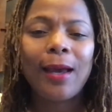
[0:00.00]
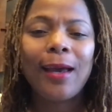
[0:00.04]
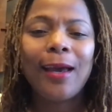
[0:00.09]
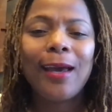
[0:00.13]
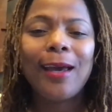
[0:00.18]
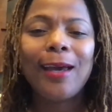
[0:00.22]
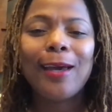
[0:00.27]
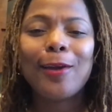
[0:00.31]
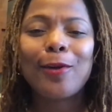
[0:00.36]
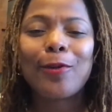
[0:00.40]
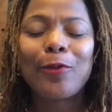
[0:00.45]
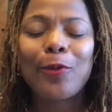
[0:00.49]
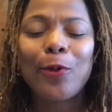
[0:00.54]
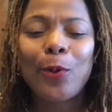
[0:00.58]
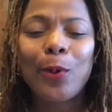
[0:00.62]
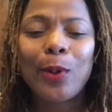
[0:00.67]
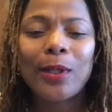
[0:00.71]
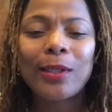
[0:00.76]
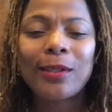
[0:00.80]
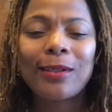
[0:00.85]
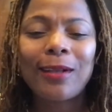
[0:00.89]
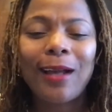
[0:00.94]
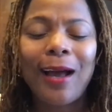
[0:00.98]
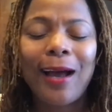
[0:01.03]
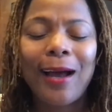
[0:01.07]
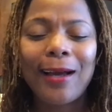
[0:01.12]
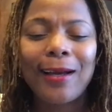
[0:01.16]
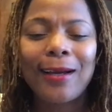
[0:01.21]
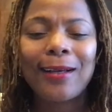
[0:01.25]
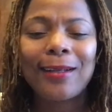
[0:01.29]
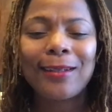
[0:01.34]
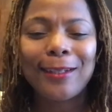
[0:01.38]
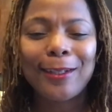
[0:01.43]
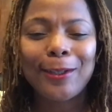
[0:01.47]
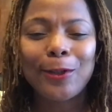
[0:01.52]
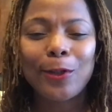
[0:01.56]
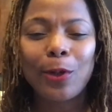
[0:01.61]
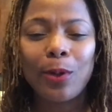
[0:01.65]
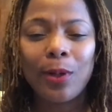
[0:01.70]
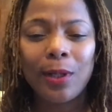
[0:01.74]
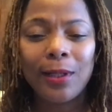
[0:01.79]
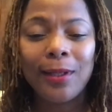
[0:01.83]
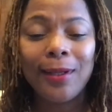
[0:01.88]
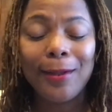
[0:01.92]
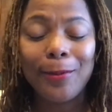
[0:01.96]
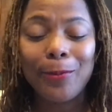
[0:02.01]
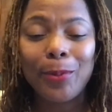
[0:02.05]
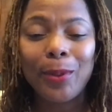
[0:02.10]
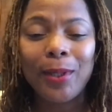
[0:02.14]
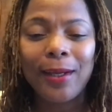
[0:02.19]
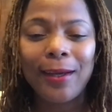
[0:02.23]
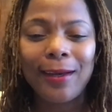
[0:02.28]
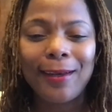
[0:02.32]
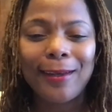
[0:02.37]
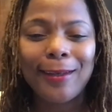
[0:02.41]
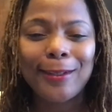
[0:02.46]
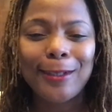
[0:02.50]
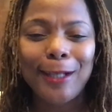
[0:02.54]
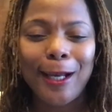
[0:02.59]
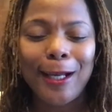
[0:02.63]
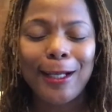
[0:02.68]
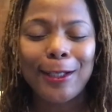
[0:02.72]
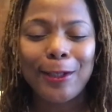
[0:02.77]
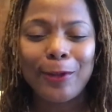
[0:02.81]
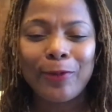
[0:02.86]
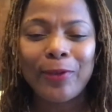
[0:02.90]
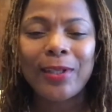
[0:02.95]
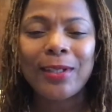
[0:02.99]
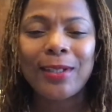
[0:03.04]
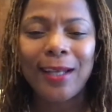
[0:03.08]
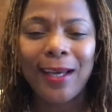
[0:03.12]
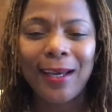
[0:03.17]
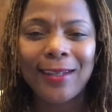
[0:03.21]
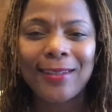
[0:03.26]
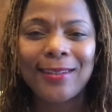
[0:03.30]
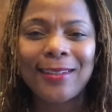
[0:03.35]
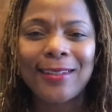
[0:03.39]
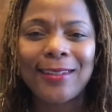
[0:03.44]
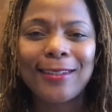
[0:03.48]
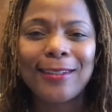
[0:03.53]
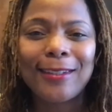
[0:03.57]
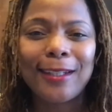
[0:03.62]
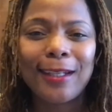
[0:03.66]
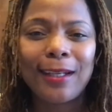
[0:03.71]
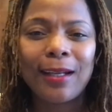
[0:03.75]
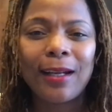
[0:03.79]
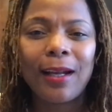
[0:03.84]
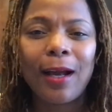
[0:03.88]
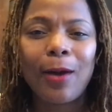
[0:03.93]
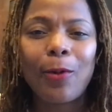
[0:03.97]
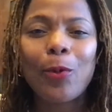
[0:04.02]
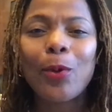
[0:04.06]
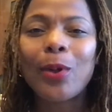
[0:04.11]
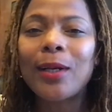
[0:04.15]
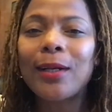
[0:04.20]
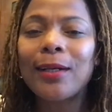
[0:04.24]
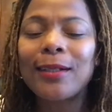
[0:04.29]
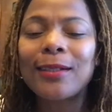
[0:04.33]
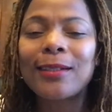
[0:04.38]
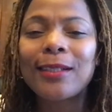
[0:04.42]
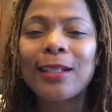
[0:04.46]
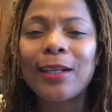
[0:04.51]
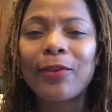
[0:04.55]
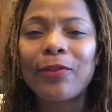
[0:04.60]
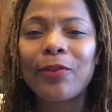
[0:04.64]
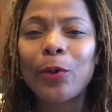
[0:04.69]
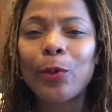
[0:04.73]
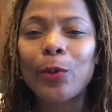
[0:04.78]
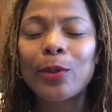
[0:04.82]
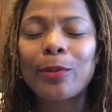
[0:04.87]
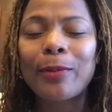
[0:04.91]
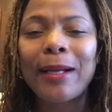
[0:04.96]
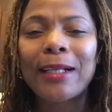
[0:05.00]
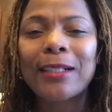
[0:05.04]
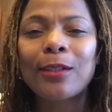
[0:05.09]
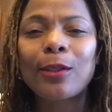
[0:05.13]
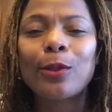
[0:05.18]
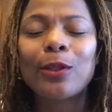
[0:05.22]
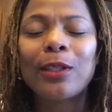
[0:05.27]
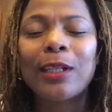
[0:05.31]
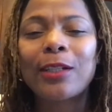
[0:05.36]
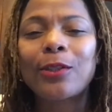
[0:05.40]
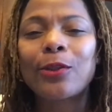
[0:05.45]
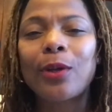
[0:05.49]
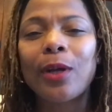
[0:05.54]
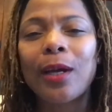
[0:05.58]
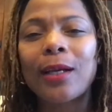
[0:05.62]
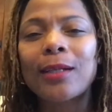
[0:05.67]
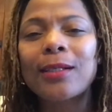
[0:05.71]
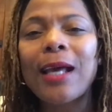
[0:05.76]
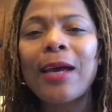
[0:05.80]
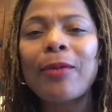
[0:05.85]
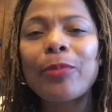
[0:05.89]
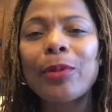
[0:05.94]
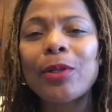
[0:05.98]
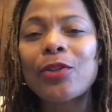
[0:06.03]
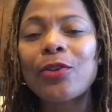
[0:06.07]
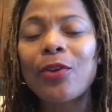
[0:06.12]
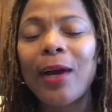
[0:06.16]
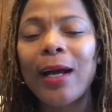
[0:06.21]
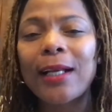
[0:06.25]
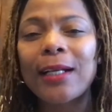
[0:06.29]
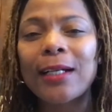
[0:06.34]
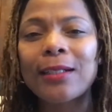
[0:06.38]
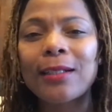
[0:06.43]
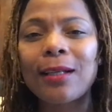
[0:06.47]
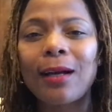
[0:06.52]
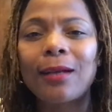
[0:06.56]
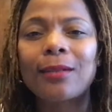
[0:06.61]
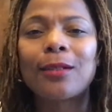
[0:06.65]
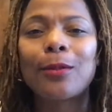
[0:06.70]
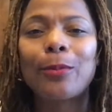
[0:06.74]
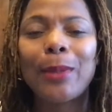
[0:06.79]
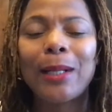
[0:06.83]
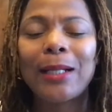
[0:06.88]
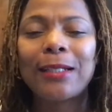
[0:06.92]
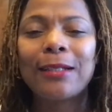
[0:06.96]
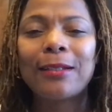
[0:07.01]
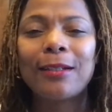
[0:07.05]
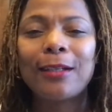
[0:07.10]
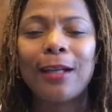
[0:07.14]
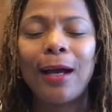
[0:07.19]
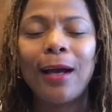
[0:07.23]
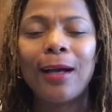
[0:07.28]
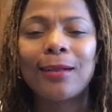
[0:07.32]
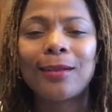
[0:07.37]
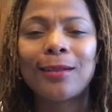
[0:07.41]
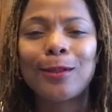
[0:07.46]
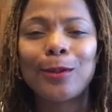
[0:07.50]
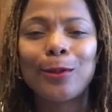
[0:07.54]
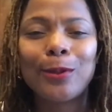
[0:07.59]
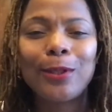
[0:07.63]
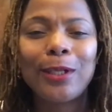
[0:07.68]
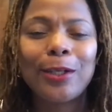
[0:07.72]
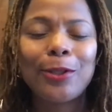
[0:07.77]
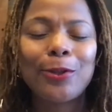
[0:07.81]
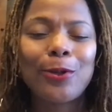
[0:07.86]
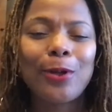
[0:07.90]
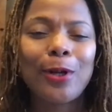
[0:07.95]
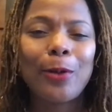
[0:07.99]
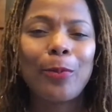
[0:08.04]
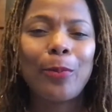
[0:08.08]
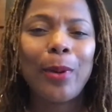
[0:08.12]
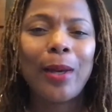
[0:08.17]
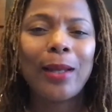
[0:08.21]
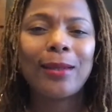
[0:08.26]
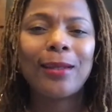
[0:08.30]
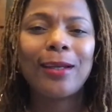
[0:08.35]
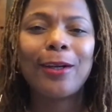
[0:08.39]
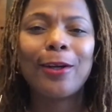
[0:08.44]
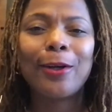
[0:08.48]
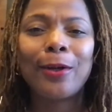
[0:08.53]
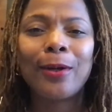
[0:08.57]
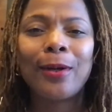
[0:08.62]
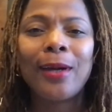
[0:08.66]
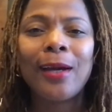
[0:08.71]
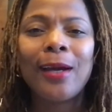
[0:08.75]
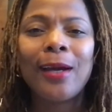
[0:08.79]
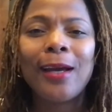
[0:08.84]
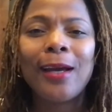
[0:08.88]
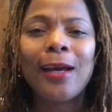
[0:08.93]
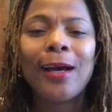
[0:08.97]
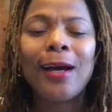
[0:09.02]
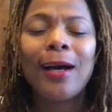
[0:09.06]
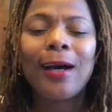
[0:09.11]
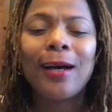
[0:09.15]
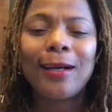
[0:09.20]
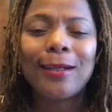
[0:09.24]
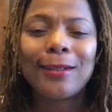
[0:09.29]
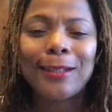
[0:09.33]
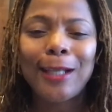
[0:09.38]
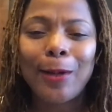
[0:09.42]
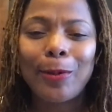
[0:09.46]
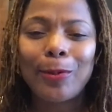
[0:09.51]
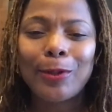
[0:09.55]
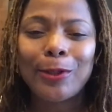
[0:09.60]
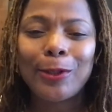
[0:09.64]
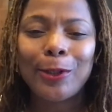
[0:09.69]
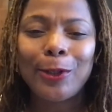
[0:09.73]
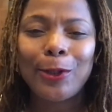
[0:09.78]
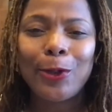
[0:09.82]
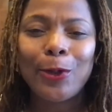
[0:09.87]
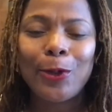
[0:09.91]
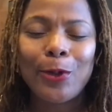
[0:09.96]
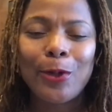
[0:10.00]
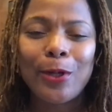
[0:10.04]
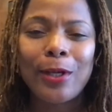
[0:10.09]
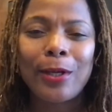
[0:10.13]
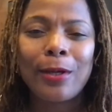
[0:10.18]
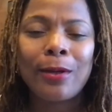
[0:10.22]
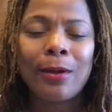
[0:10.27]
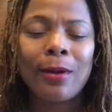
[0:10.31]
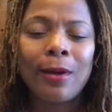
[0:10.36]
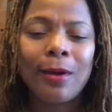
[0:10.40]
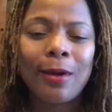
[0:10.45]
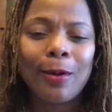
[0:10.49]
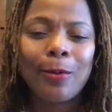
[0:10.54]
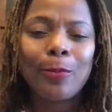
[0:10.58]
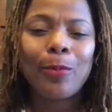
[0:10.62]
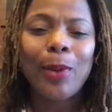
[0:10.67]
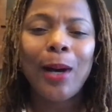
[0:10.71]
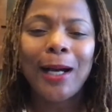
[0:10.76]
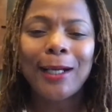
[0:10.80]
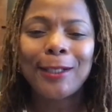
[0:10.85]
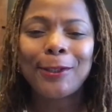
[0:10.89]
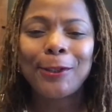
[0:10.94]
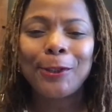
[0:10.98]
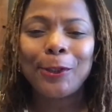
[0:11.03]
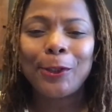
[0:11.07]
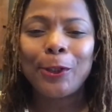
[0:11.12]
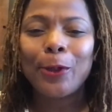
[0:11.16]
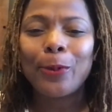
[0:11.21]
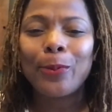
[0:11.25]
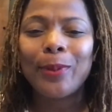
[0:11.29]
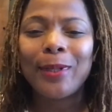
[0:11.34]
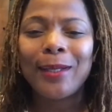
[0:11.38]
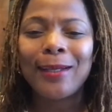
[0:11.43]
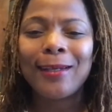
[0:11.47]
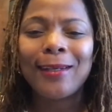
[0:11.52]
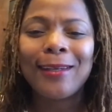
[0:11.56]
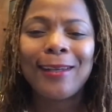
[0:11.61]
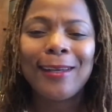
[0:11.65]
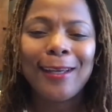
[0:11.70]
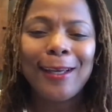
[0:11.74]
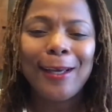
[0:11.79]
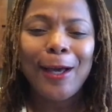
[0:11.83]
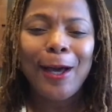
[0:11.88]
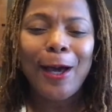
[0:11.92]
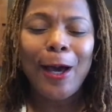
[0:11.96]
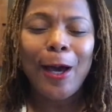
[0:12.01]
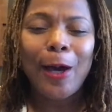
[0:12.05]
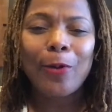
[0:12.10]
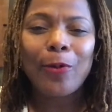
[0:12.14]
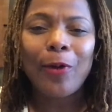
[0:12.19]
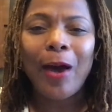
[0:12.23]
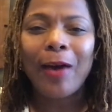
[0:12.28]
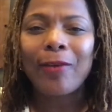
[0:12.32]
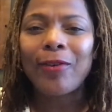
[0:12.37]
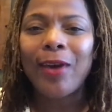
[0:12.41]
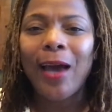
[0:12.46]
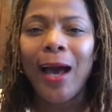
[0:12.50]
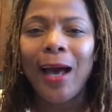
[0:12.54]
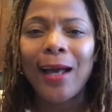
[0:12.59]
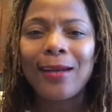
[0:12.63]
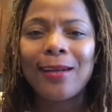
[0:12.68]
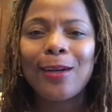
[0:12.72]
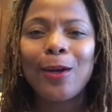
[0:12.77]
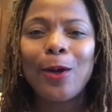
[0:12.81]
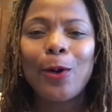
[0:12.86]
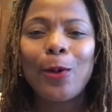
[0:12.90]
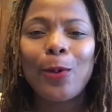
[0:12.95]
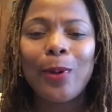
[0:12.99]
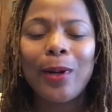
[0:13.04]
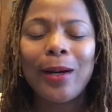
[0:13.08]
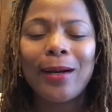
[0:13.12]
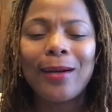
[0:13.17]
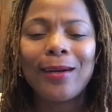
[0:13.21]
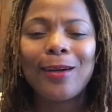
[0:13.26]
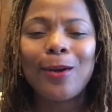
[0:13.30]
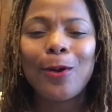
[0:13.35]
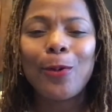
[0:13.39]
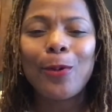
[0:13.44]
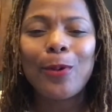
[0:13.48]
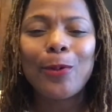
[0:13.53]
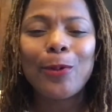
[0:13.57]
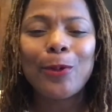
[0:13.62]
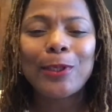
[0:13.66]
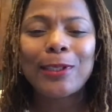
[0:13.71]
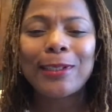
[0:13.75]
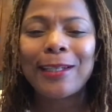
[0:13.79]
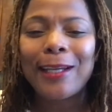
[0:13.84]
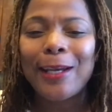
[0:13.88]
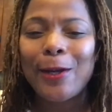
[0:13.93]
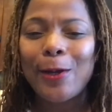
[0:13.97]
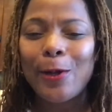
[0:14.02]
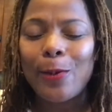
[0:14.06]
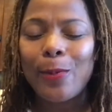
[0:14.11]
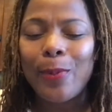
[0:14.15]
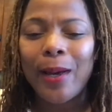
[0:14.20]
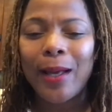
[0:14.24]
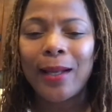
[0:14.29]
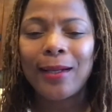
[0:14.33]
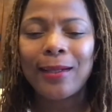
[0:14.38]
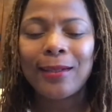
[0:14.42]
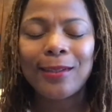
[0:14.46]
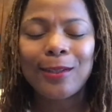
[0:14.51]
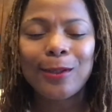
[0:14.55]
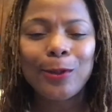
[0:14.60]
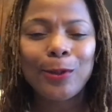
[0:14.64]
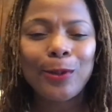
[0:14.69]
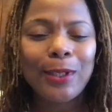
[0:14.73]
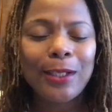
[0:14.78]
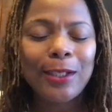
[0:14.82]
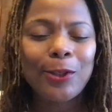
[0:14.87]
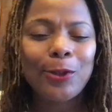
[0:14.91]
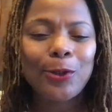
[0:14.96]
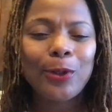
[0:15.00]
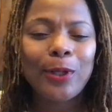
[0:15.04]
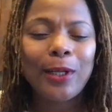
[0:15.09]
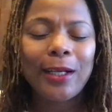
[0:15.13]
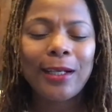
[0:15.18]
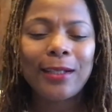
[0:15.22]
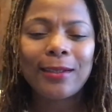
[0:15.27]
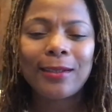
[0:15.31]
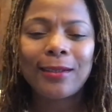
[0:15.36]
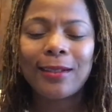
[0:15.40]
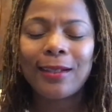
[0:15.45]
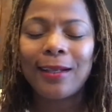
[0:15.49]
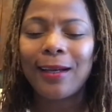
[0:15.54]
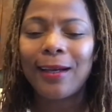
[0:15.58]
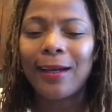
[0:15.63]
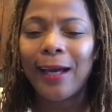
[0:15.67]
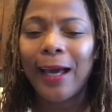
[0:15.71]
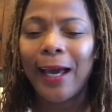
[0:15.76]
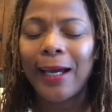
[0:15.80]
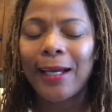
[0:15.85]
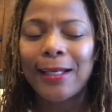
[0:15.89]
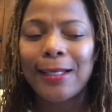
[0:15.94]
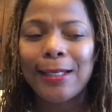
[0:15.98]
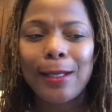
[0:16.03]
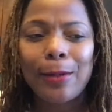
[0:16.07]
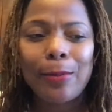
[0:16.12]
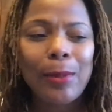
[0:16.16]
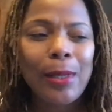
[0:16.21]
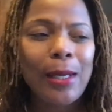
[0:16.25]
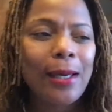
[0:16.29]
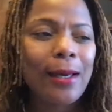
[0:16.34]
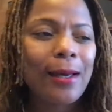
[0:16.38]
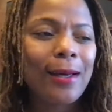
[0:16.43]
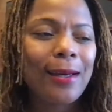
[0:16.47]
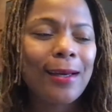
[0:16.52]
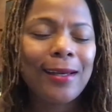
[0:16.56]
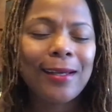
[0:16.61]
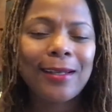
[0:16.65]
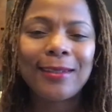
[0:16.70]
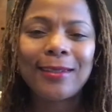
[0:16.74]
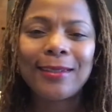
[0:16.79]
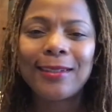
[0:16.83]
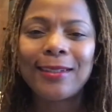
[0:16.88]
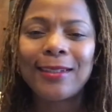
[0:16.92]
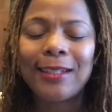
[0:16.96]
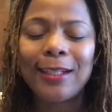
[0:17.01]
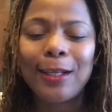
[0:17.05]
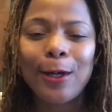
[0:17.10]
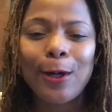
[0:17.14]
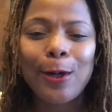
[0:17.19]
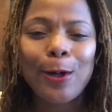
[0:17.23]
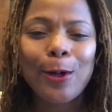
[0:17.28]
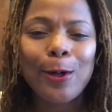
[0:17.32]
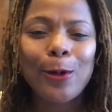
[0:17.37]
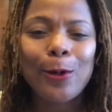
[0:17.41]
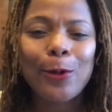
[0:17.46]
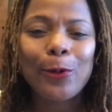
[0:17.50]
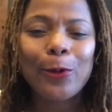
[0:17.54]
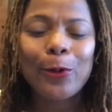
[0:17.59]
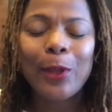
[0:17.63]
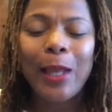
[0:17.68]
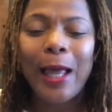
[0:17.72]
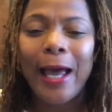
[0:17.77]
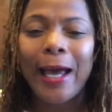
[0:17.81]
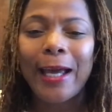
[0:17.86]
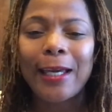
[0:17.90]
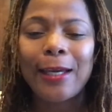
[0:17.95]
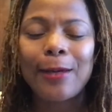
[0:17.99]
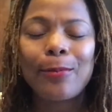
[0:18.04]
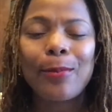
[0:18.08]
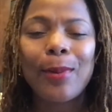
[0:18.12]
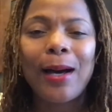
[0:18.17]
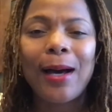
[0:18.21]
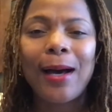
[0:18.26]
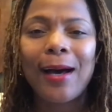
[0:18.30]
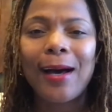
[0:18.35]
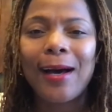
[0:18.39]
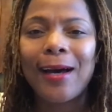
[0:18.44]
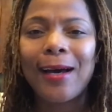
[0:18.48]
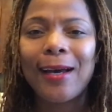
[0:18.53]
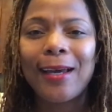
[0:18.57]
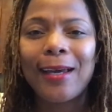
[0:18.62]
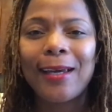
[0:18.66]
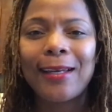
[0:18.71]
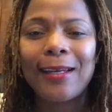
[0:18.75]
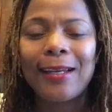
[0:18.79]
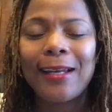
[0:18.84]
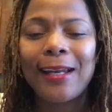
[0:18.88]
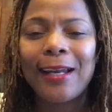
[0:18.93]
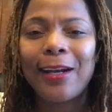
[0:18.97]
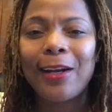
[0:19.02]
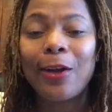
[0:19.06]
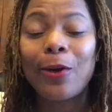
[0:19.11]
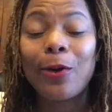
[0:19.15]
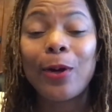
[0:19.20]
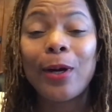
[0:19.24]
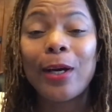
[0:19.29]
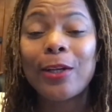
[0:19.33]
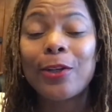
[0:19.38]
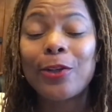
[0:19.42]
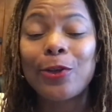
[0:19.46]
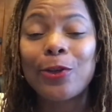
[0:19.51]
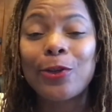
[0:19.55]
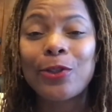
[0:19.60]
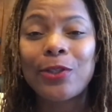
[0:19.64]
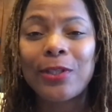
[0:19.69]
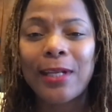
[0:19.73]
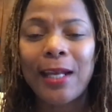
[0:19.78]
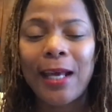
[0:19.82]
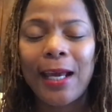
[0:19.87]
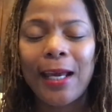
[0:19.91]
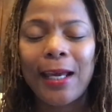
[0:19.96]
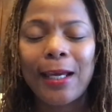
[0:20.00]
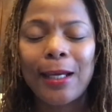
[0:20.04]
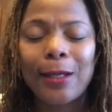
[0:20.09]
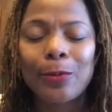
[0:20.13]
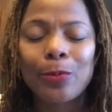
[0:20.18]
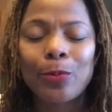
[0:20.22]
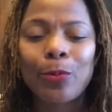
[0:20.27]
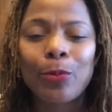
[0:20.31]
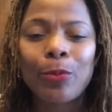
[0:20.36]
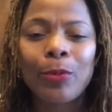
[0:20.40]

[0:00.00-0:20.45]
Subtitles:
And of course, I clicked on it because I live in Texas and I wanted to see if it was my school district because I've been trying to talk to my school district about their cybersecurity posture, but I've gotten nowhere. No one wants to hear about it. School districts, academia is still lagging behind and they don't understand